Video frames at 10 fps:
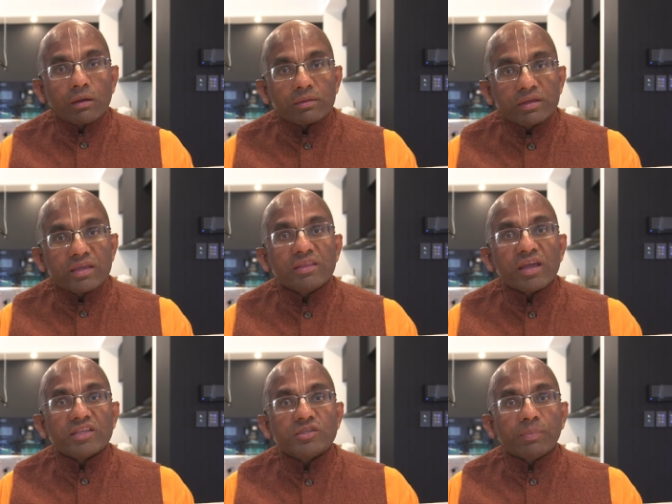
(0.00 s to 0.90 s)
the Gita
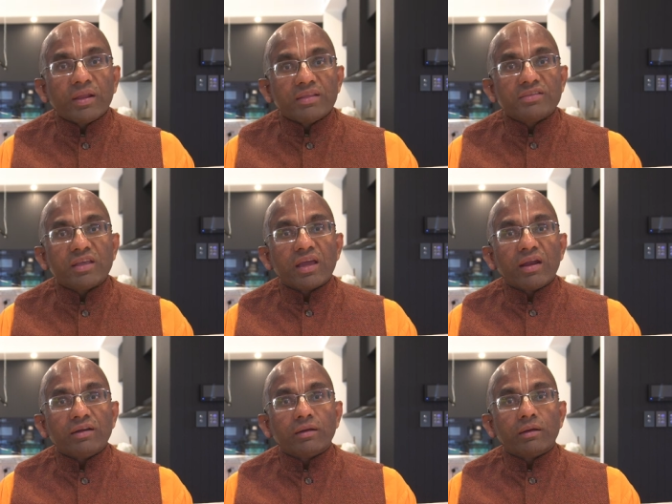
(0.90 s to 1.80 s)
explains
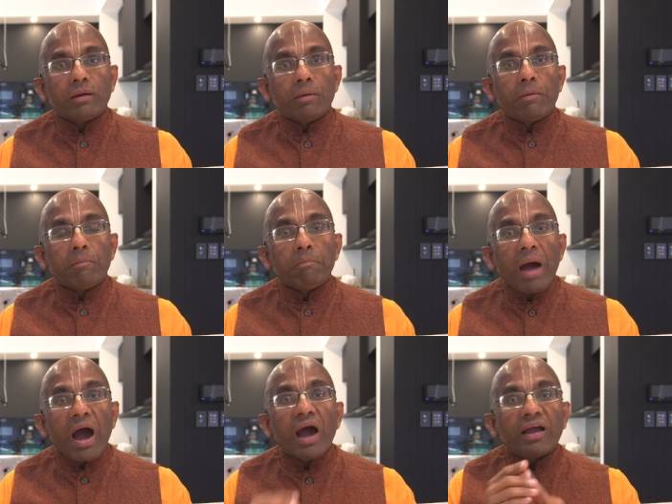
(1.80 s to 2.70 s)
that
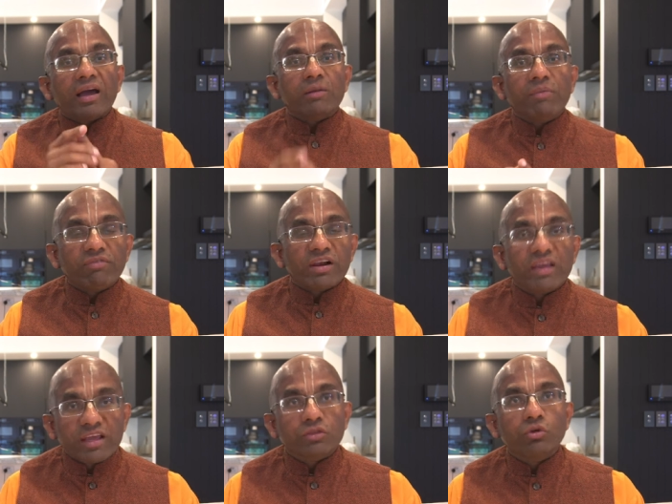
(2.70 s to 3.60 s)
Ma karma phala
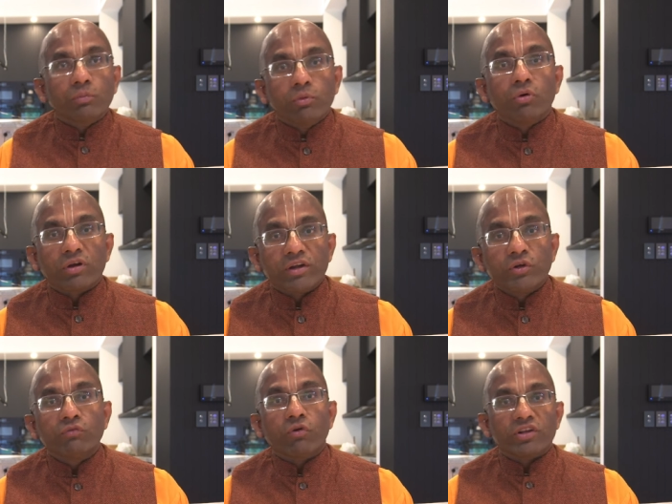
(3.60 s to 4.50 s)
heturbhur in
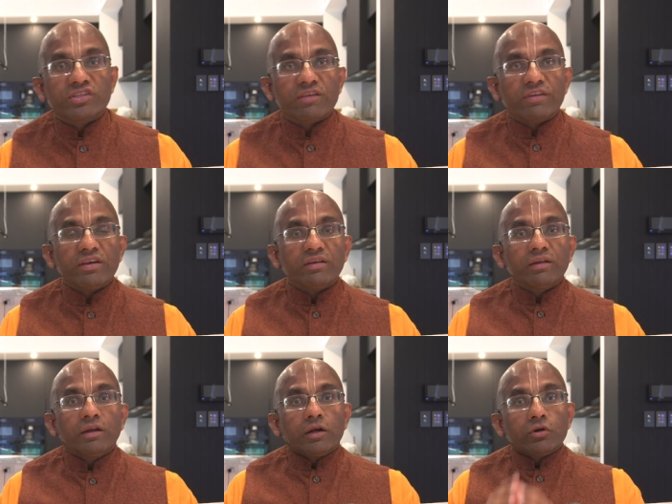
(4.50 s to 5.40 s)
247.
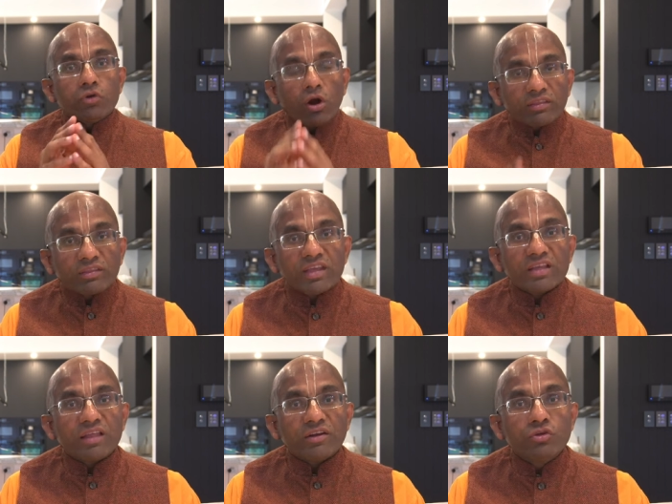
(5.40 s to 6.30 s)
Do not
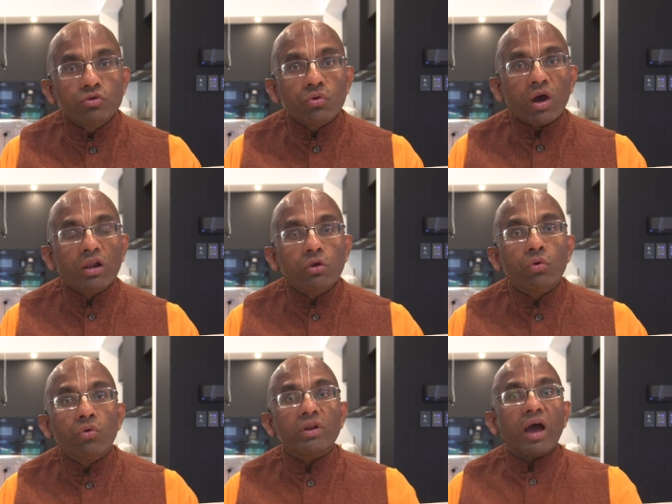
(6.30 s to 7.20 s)
think that you
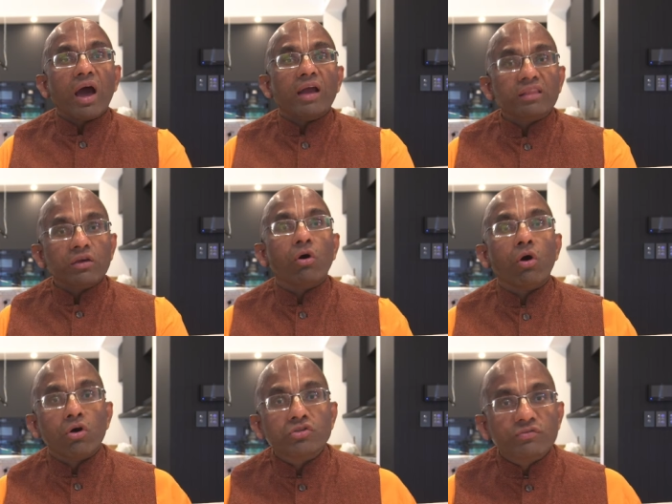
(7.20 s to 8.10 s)
alone are the
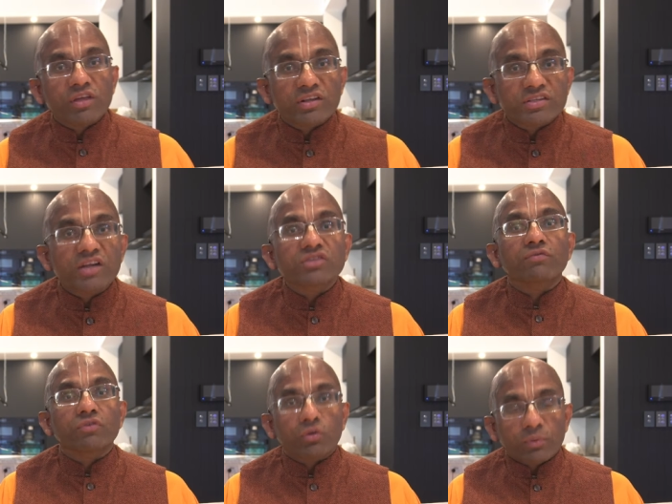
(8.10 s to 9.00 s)
cause of the results of
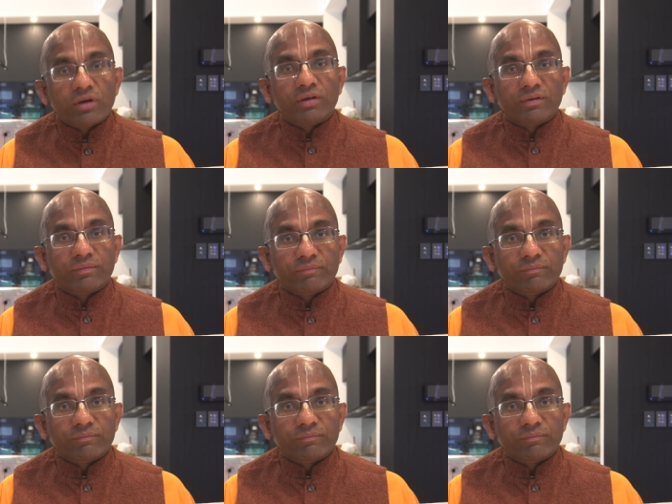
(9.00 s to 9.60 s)
your work.